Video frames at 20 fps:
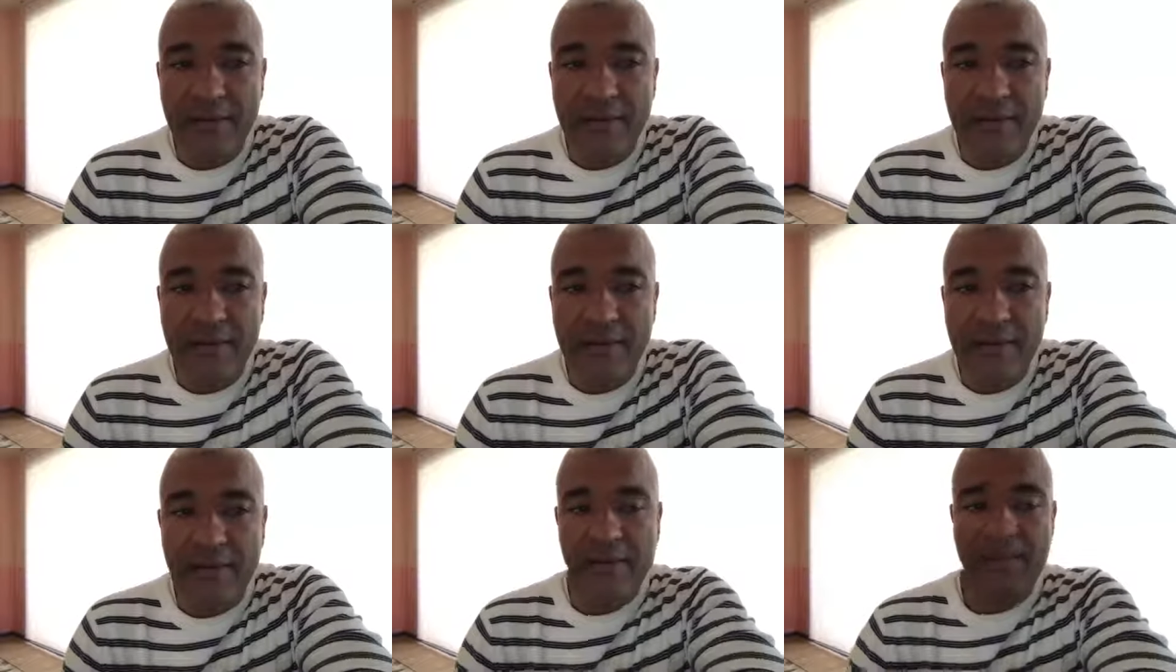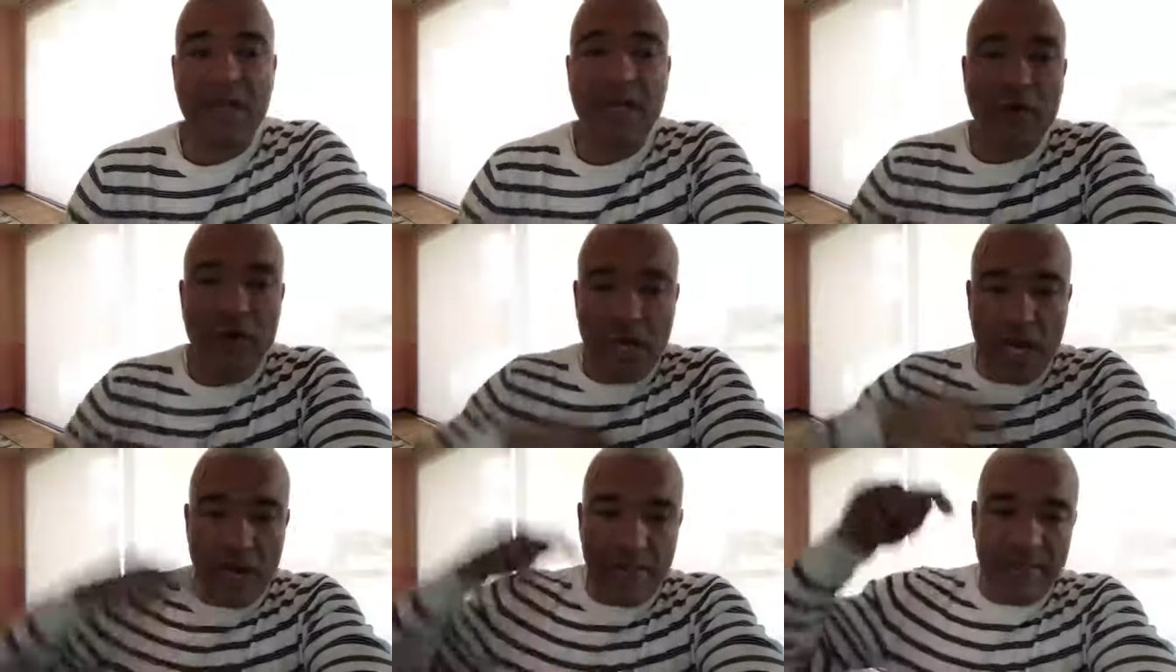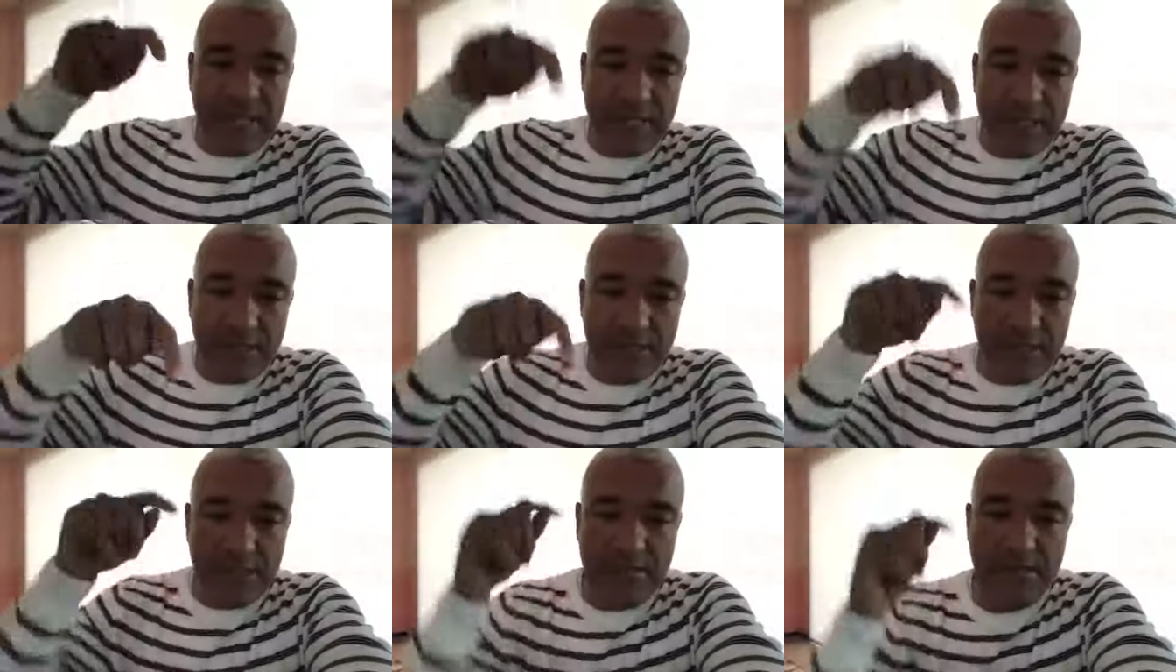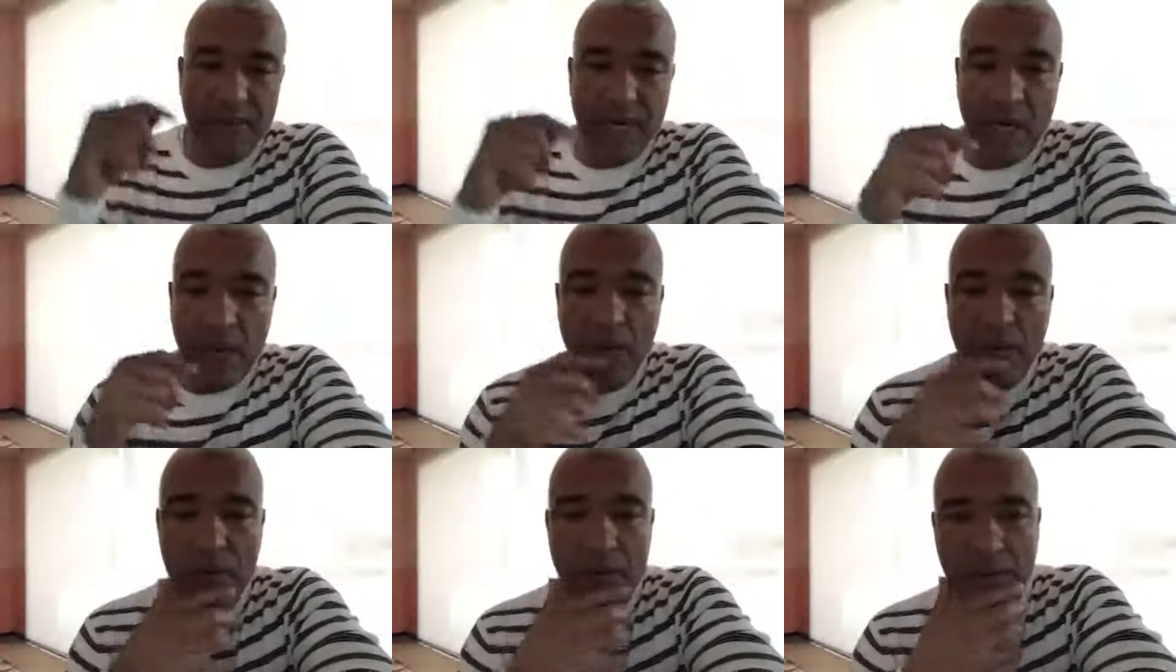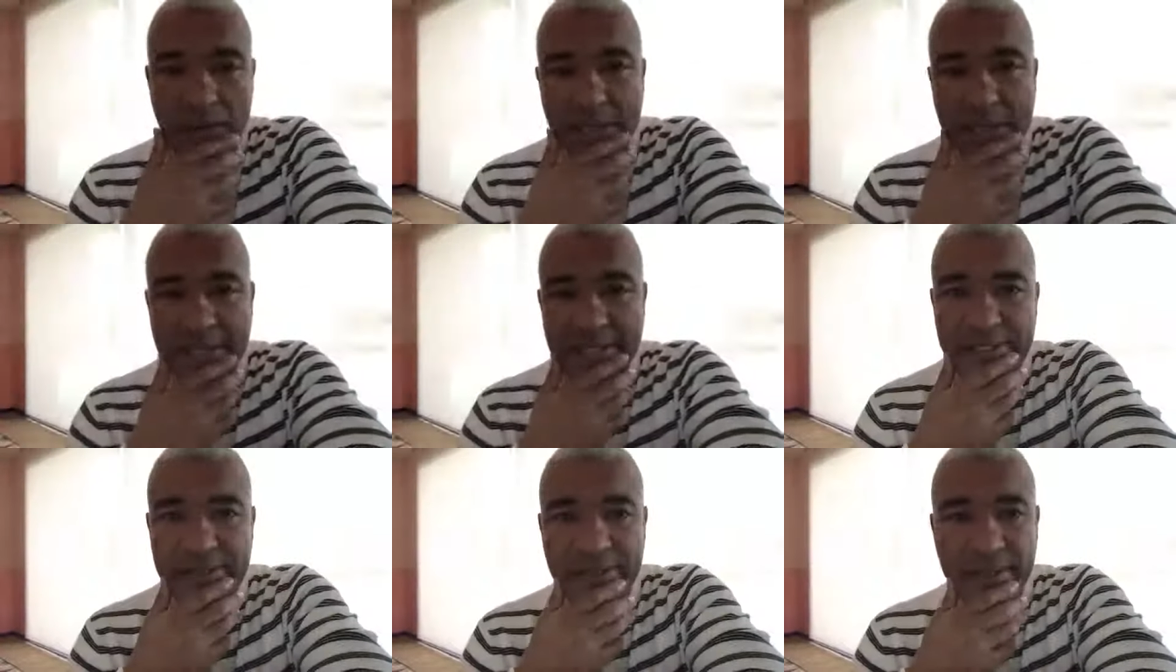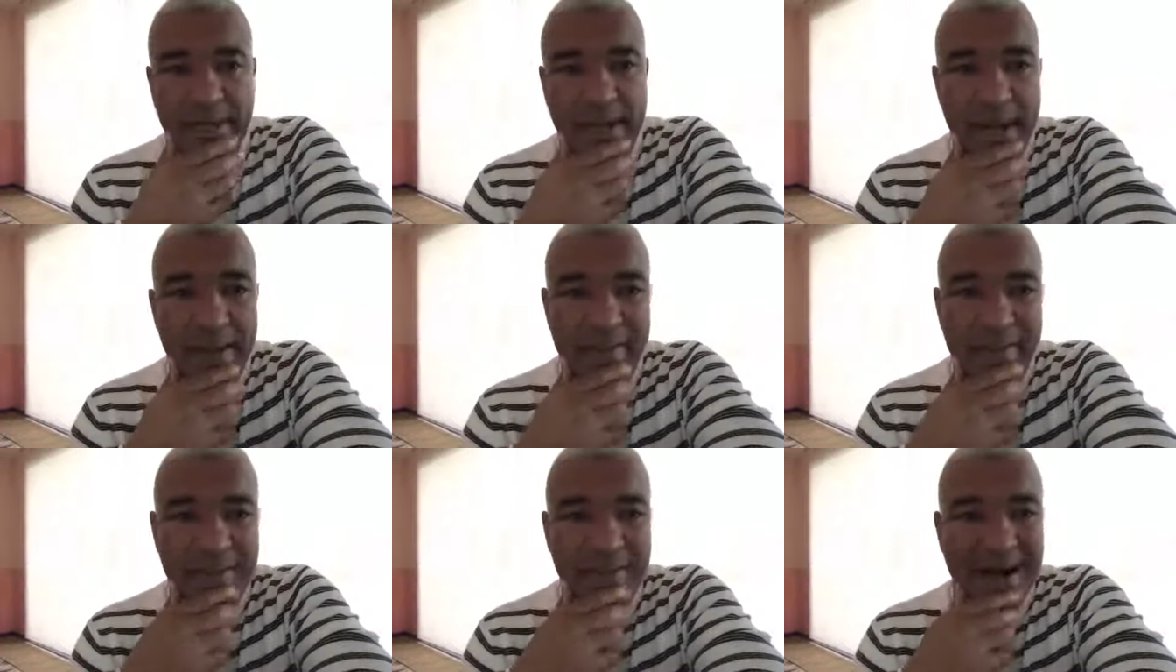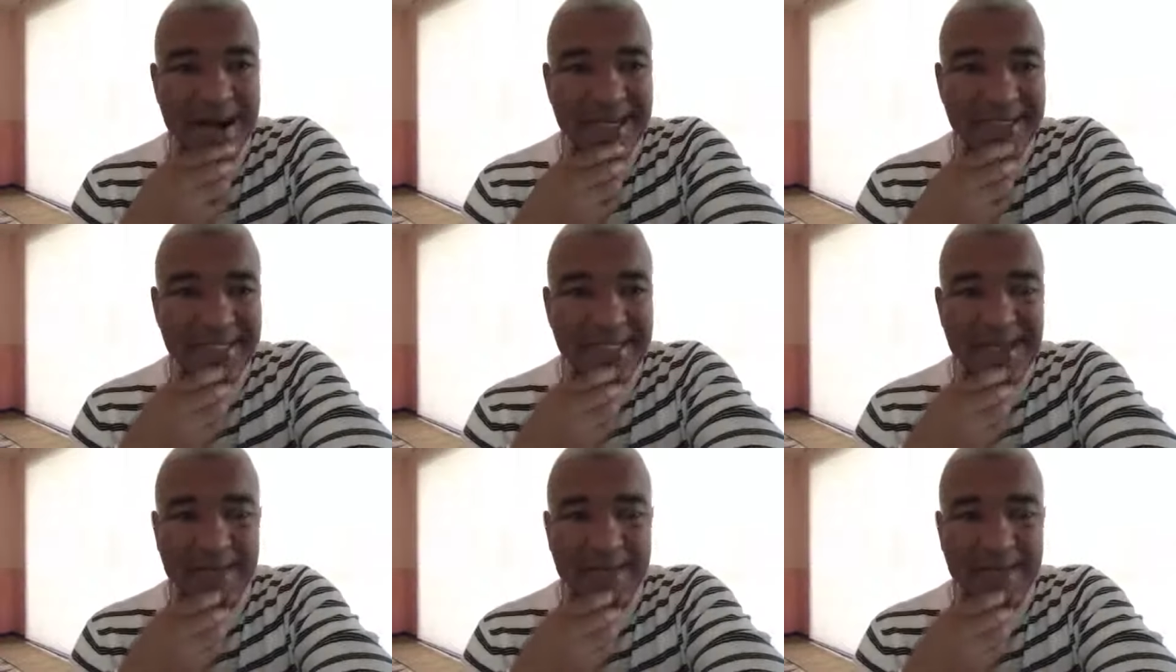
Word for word: give me your comments below into the comment box.